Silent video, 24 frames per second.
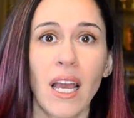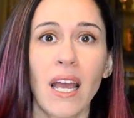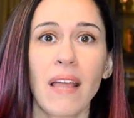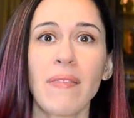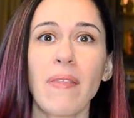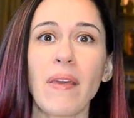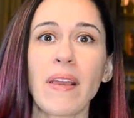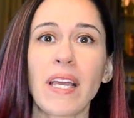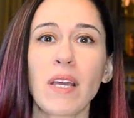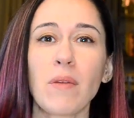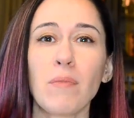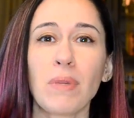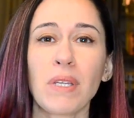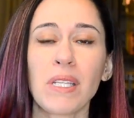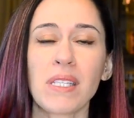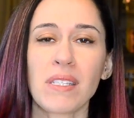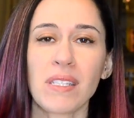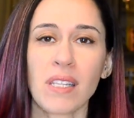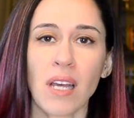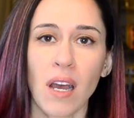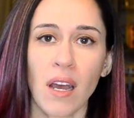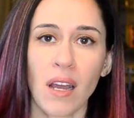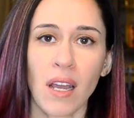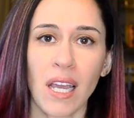They can be
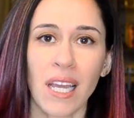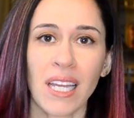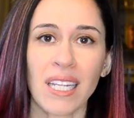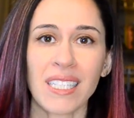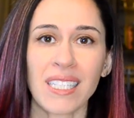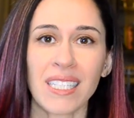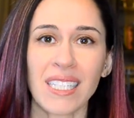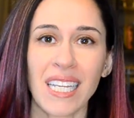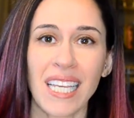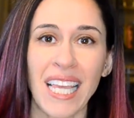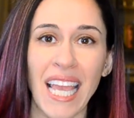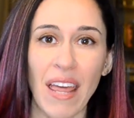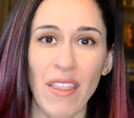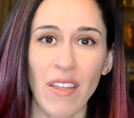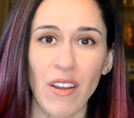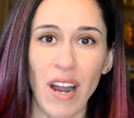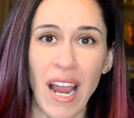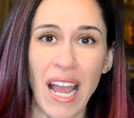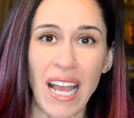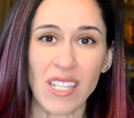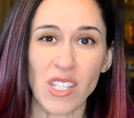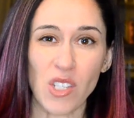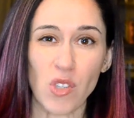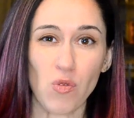sung together
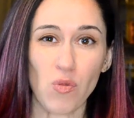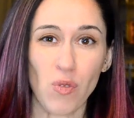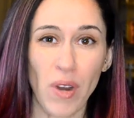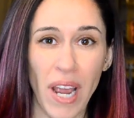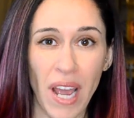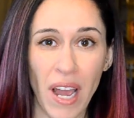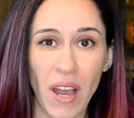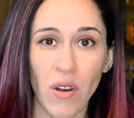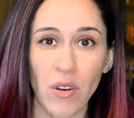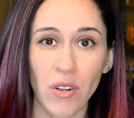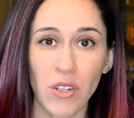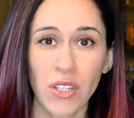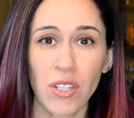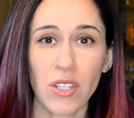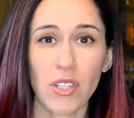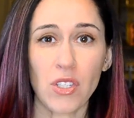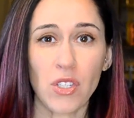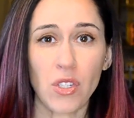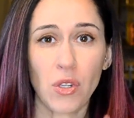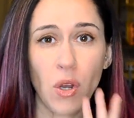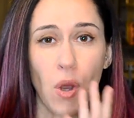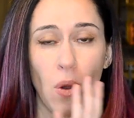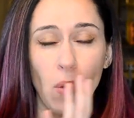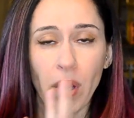as a round,
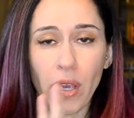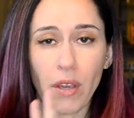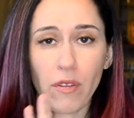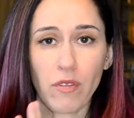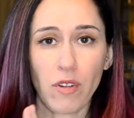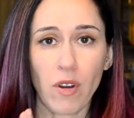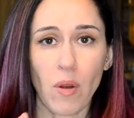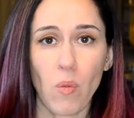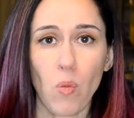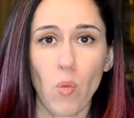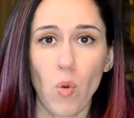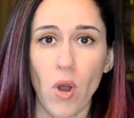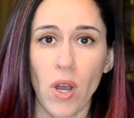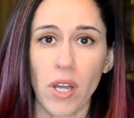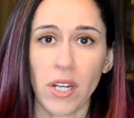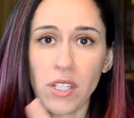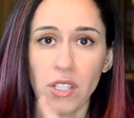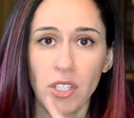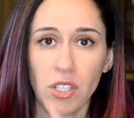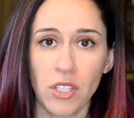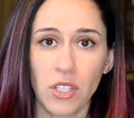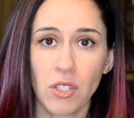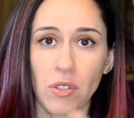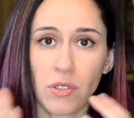so going from 1
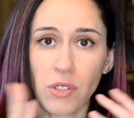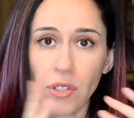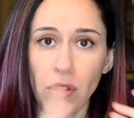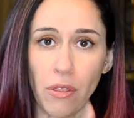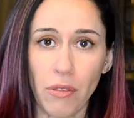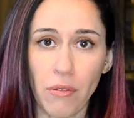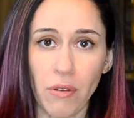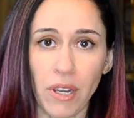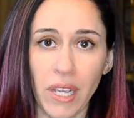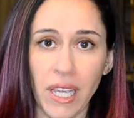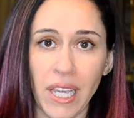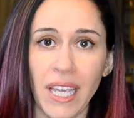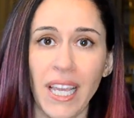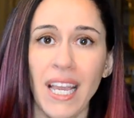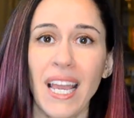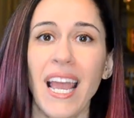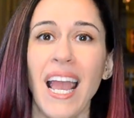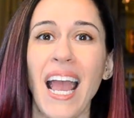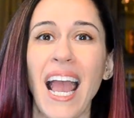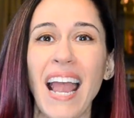to 2 to 3,